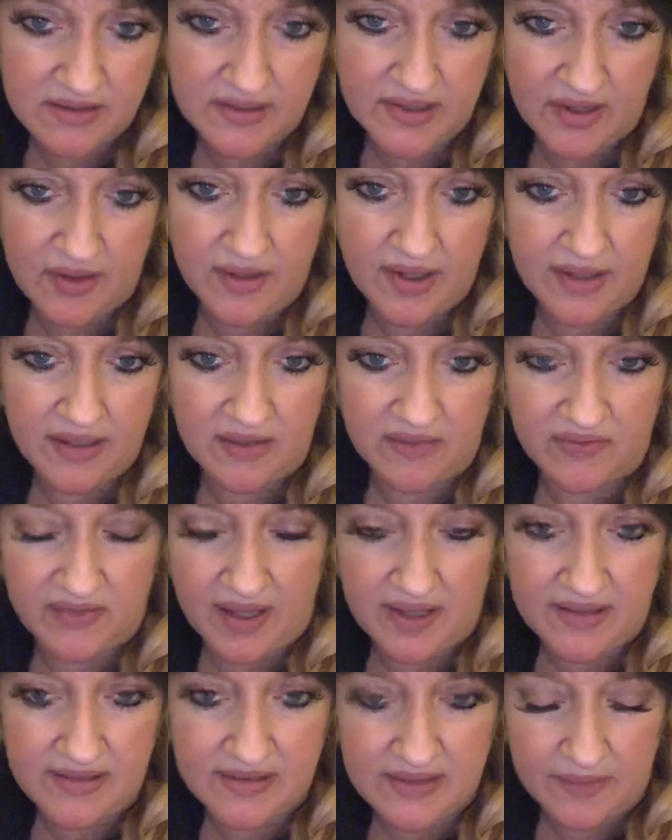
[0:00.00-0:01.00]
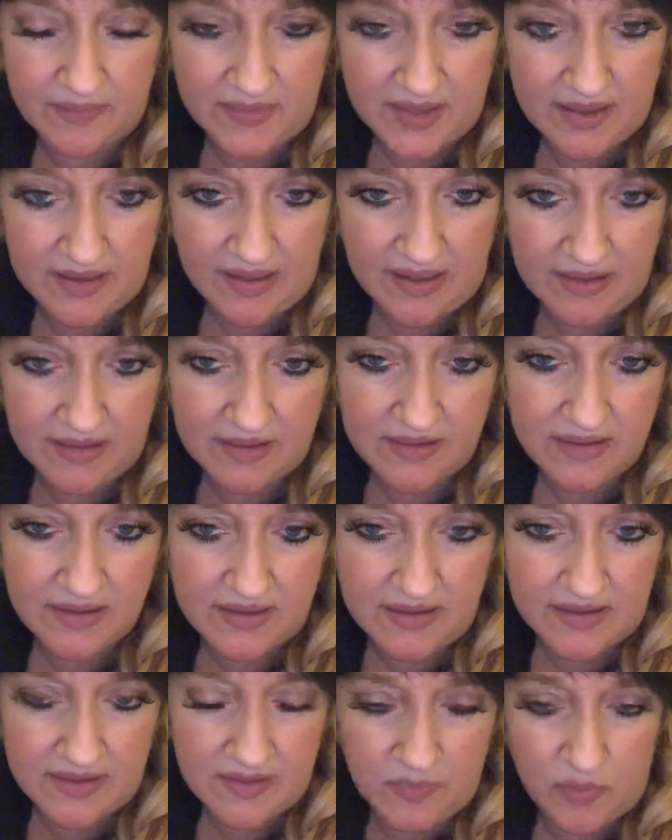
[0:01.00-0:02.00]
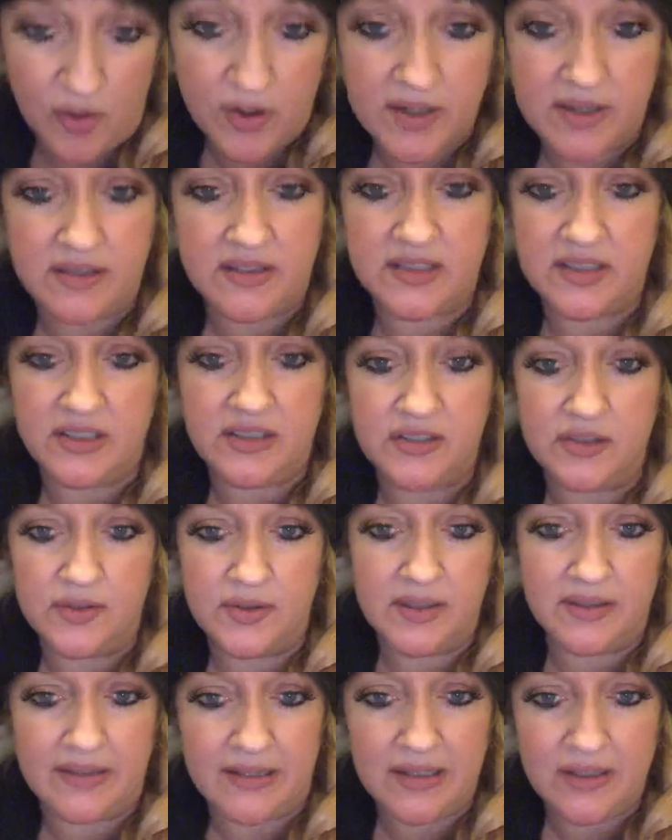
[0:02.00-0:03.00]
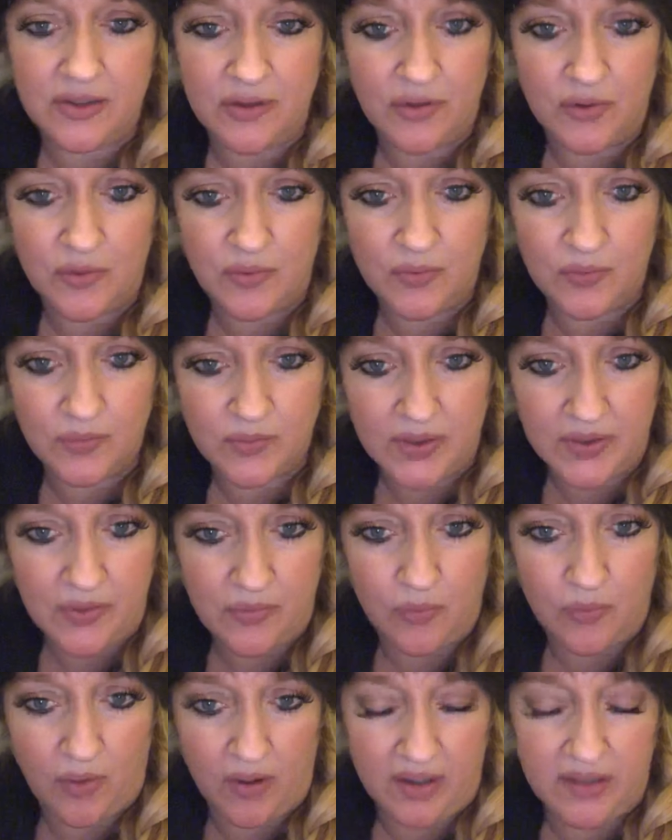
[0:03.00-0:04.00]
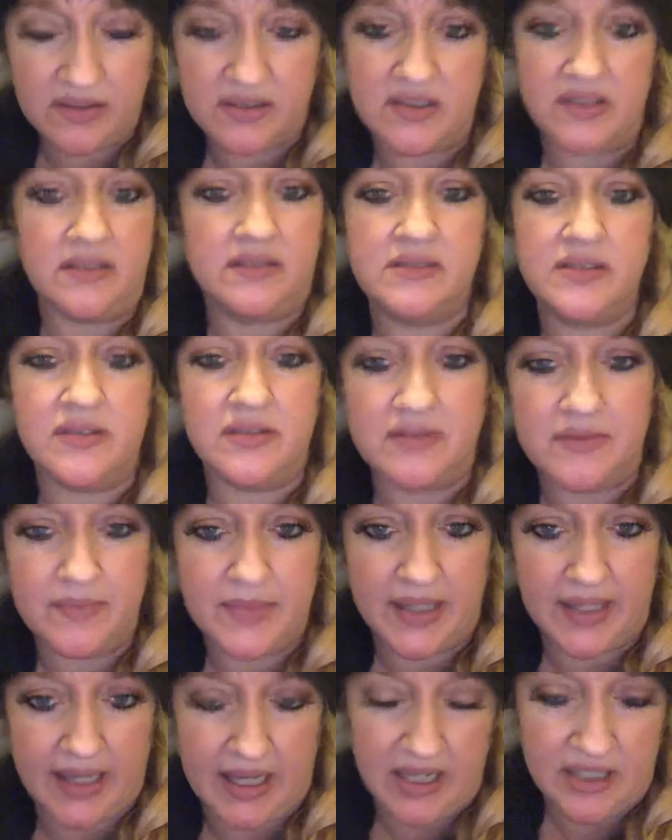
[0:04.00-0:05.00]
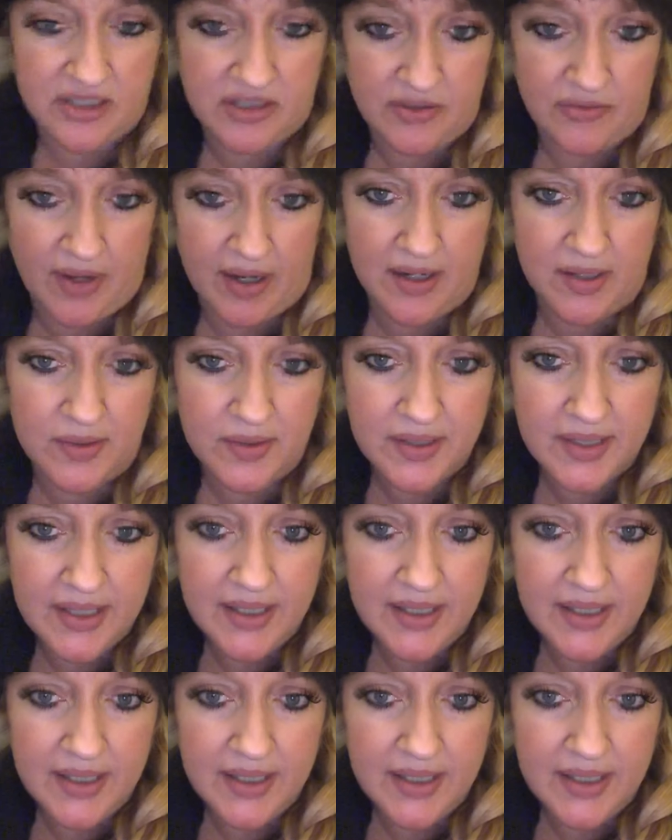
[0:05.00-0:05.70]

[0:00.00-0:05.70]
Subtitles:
So, like, if that's something that is important to you and that you don't really want to do the medication route,